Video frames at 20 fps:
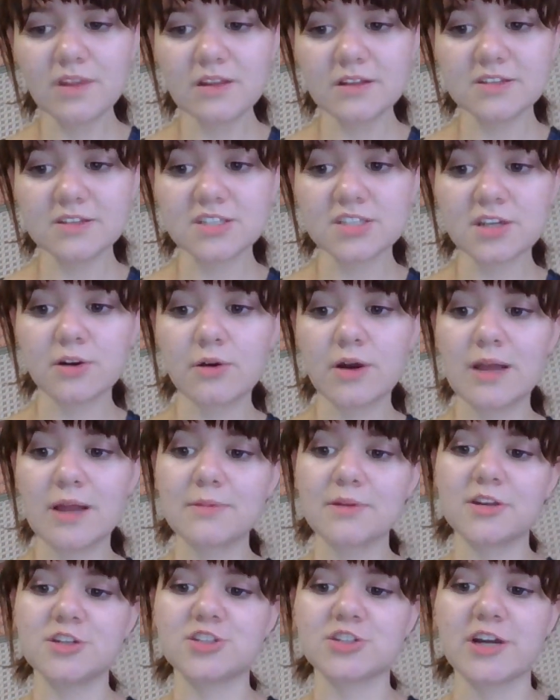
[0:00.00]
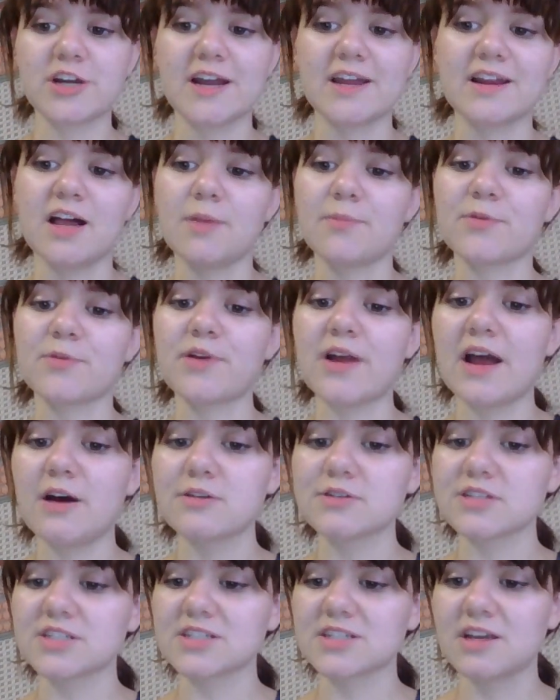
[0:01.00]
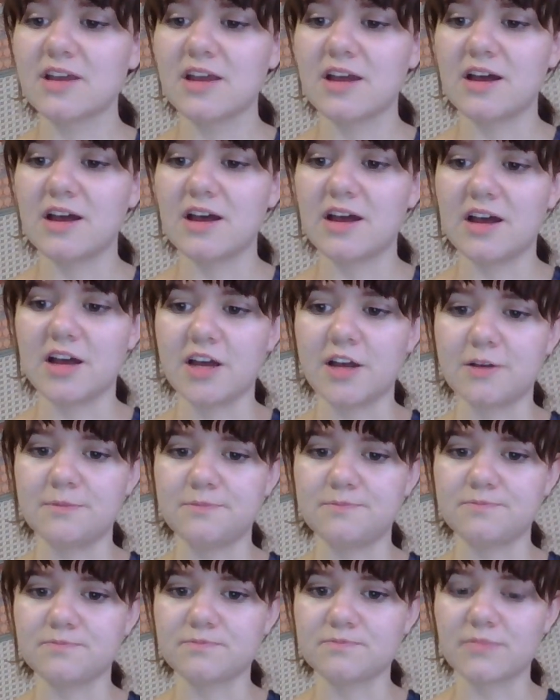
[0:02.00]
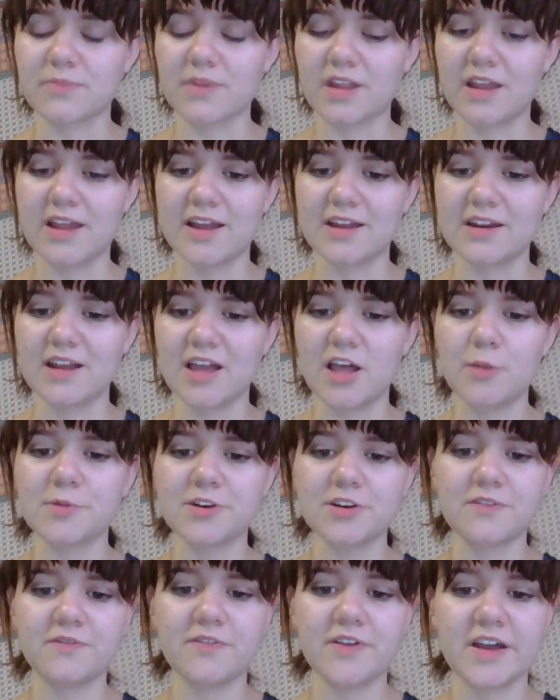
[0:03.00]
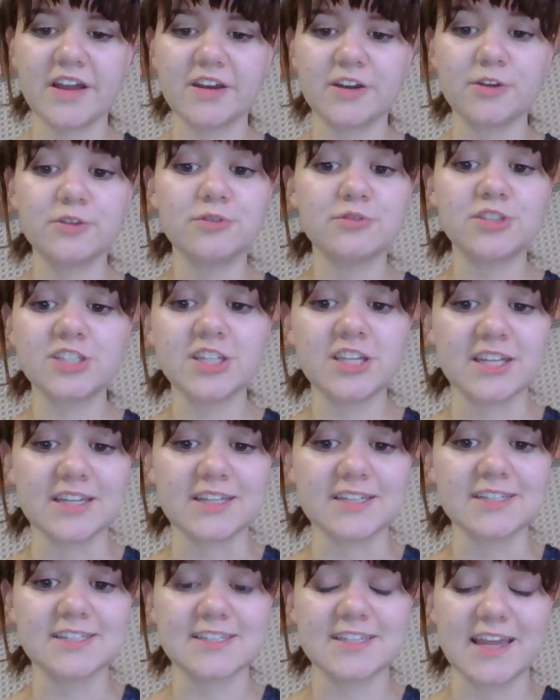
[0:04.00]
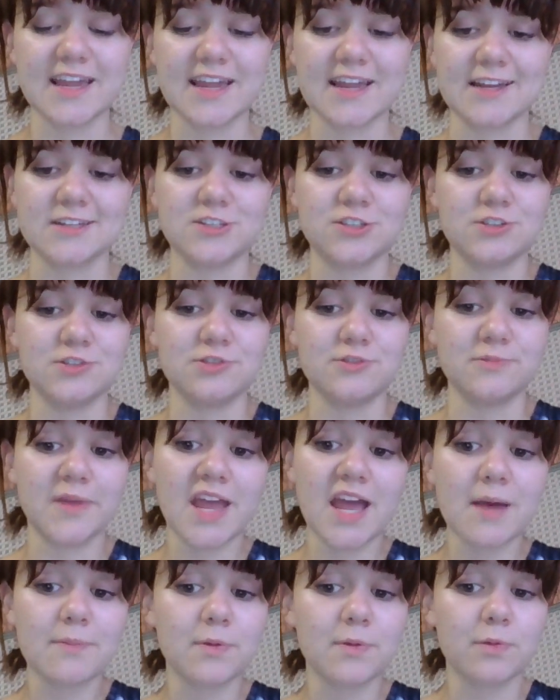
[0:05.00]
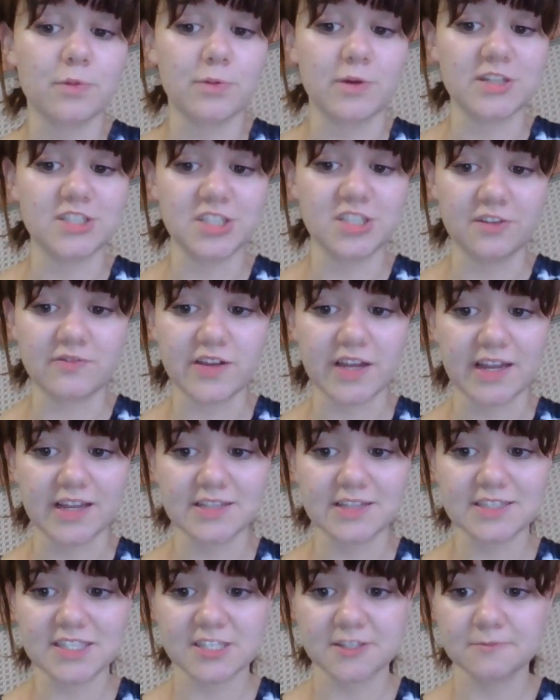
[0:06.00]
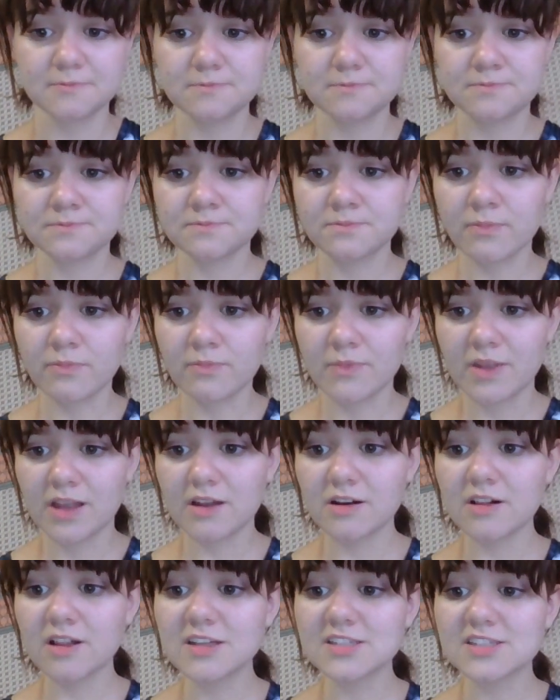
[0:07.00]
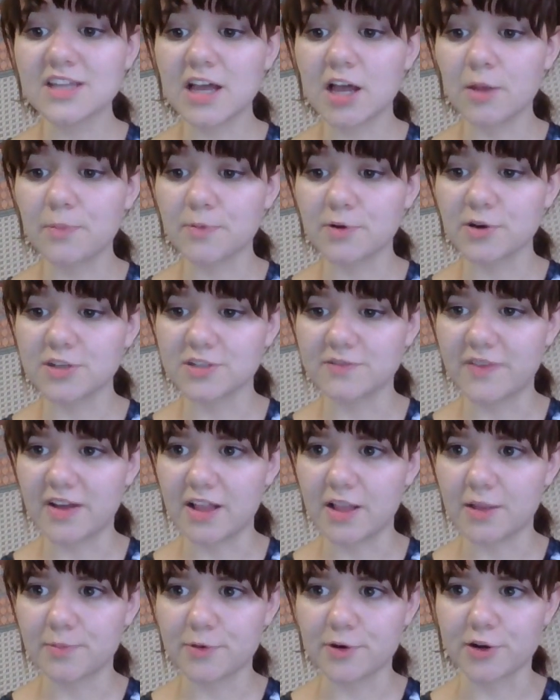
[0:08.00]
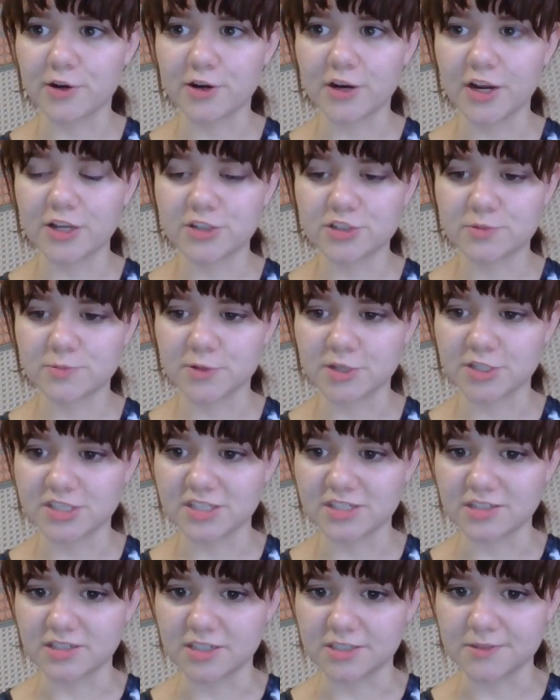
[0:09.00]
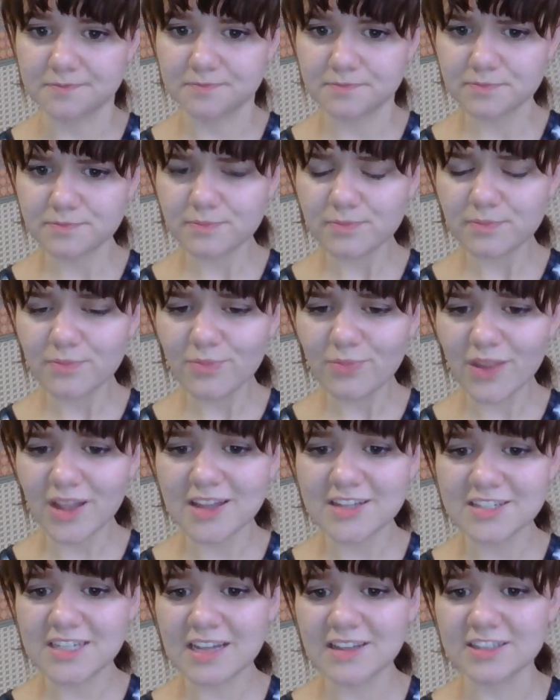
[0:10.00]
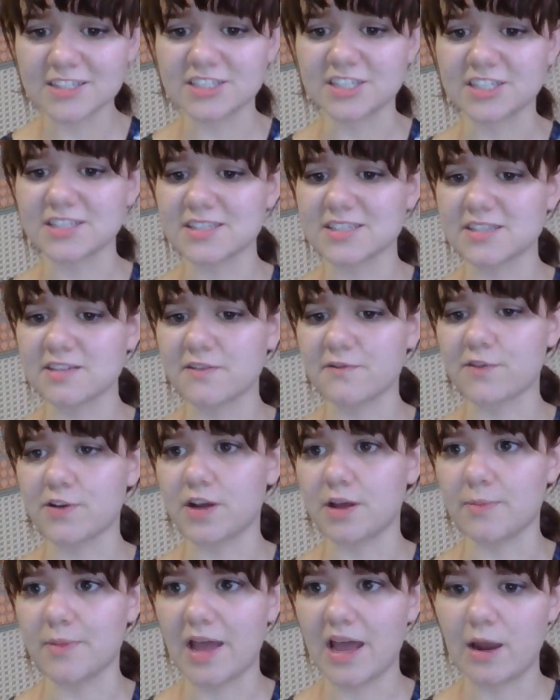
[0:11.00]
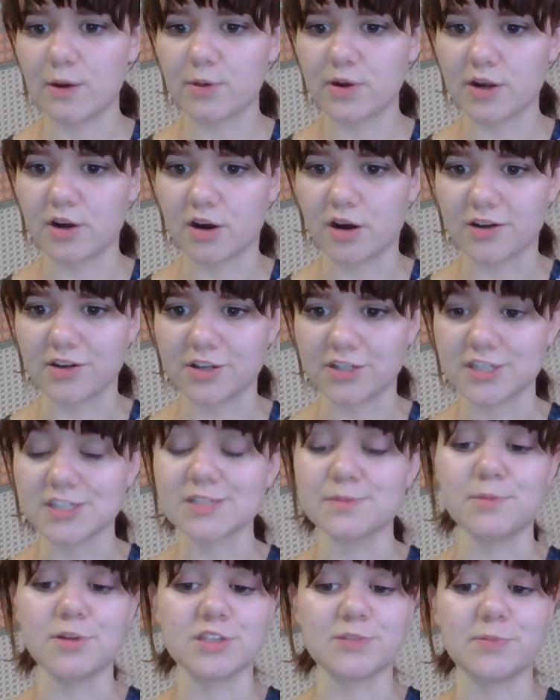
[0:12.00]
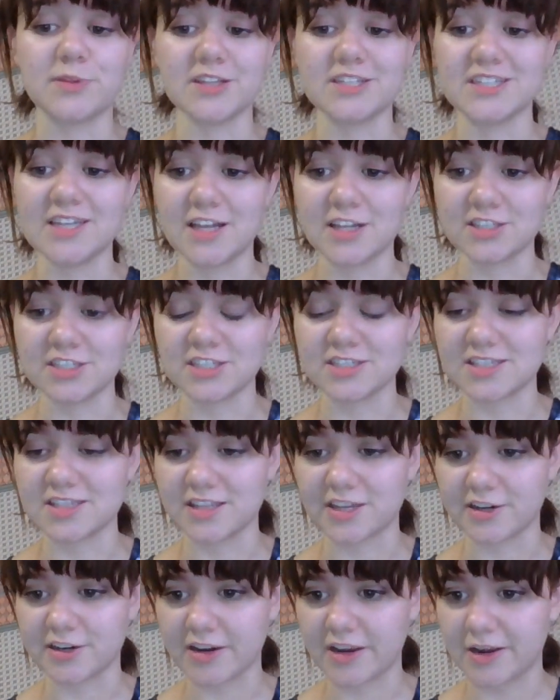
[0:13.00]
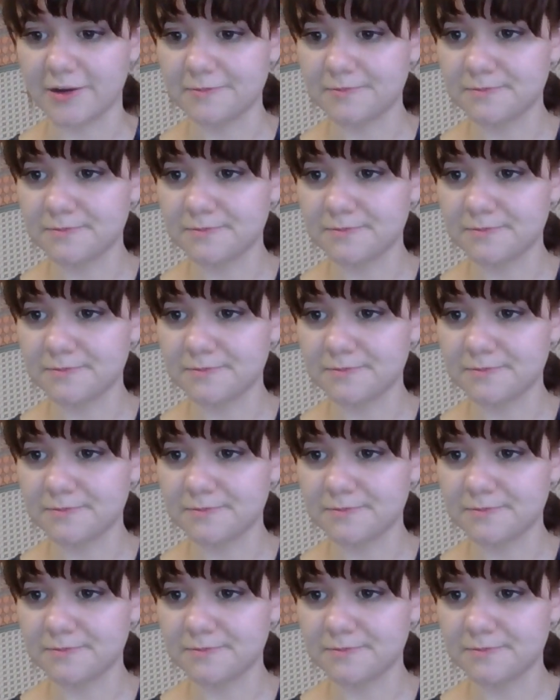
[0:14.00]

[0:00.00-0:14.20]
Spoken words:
So I'm going to try to help her out and help her define who she is and to be happy with what she finds. It'll also help her develop her interpersonal intelligence from Howard Gardner's multiple intelligence theory.